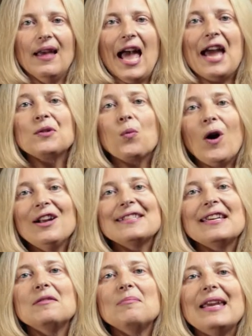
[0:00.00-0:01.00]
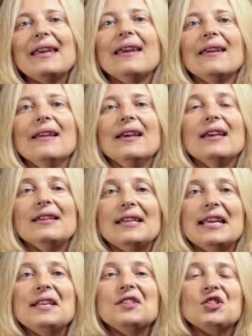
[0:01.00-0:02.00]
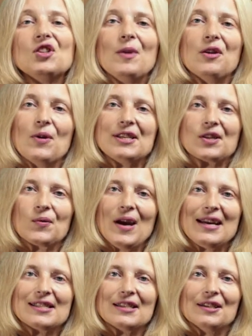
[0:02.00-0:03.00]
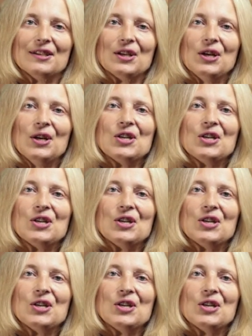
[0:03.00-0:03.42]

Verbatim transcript: And what in me needs to be resurrected